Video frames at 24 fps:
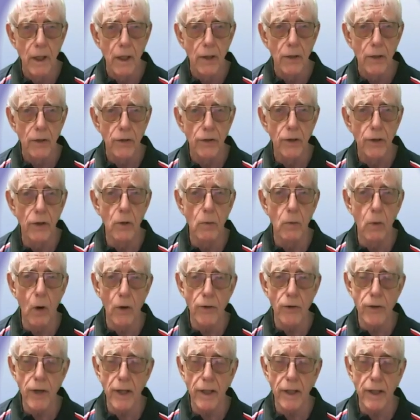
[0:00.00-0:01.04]
you're
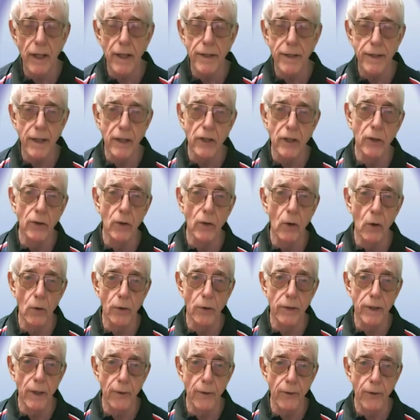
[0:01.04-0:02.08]
watching this and you know
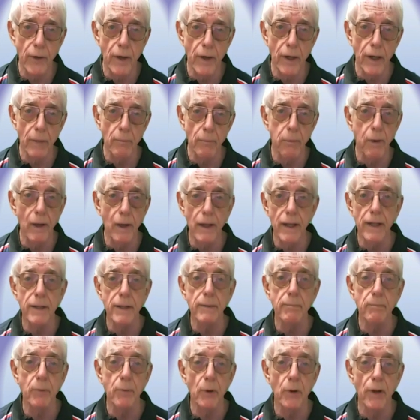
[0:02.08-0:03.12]
different, please
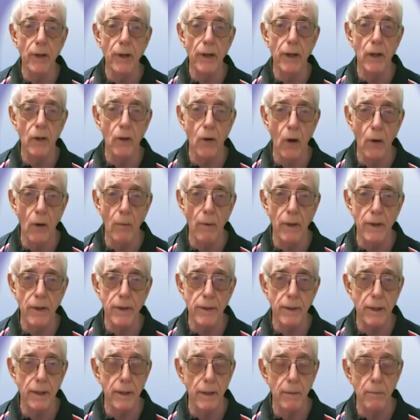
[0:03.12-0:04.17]
put it in the comments,
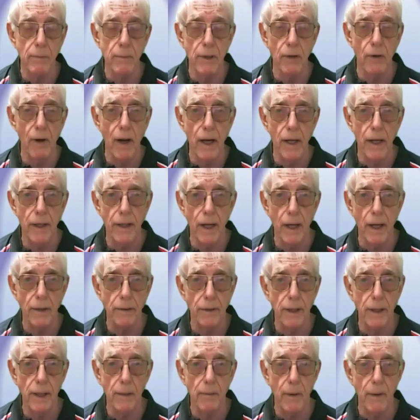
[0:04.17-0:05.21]
keep me right and
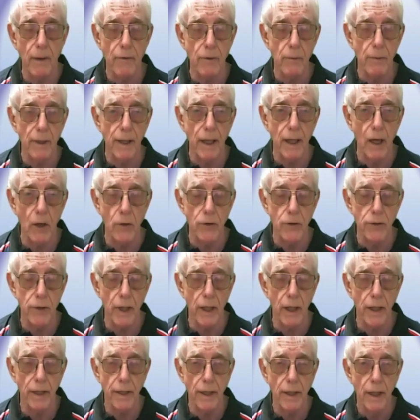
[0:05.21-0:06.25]
keep everybody else
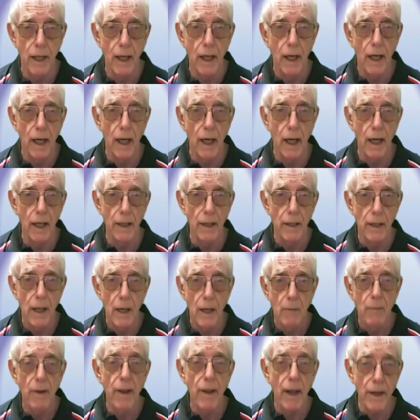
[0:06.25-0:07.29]
right. But
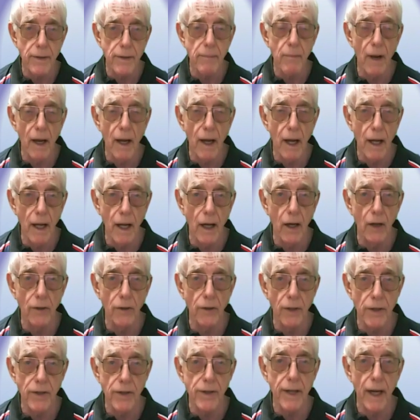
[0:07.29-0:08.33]
that's my
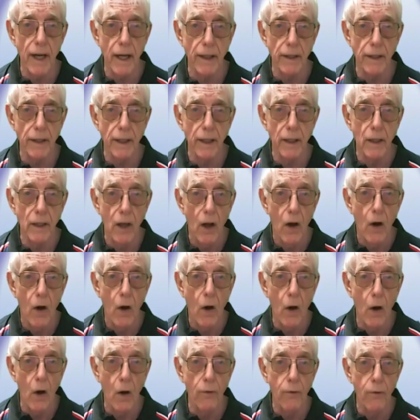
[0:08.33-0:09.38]
understanding
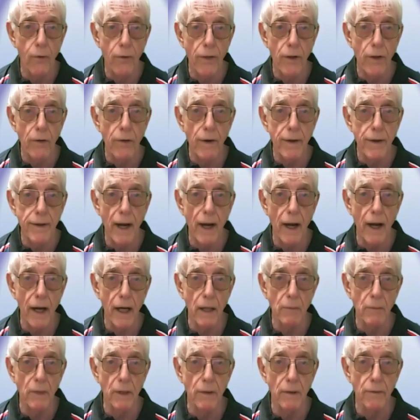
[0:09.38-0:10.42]
of the
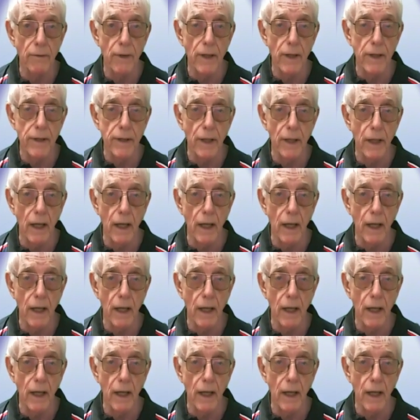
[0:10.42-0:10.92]
retirement visa